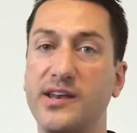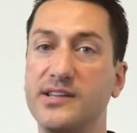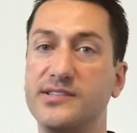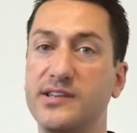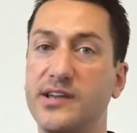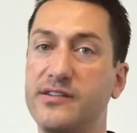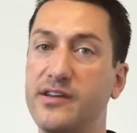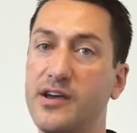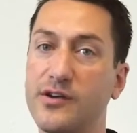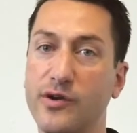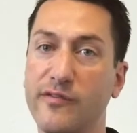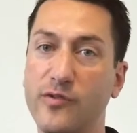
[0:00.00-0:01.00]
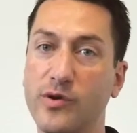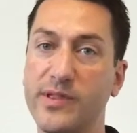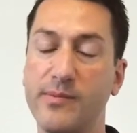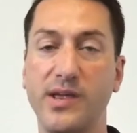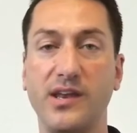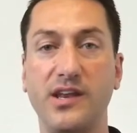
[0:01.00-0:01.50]
needs to get done or a form
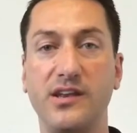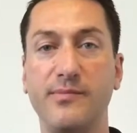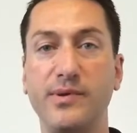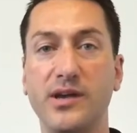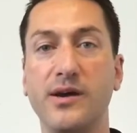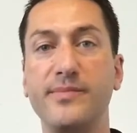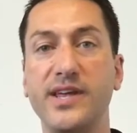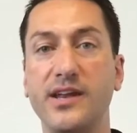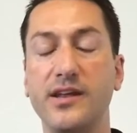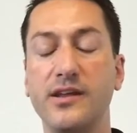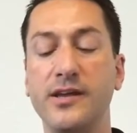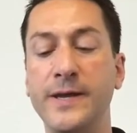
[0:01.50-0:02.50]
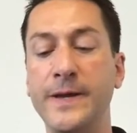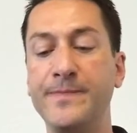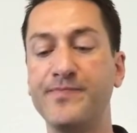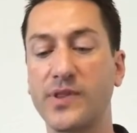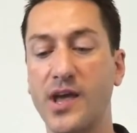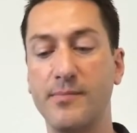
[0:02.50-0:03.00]
that may need to be updated.
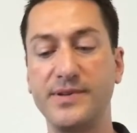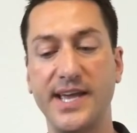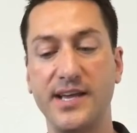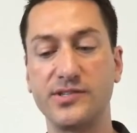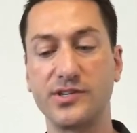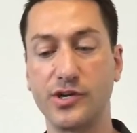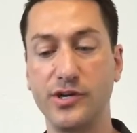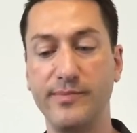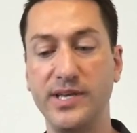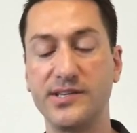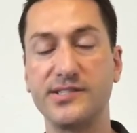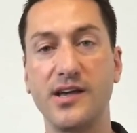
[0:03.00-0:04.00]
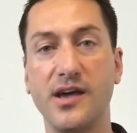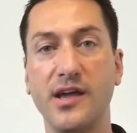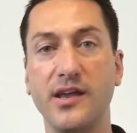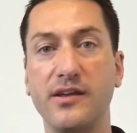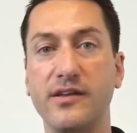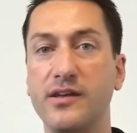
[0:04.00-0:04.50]
Tasks could be
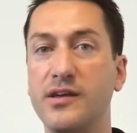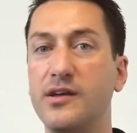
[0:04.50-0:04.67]
assigned.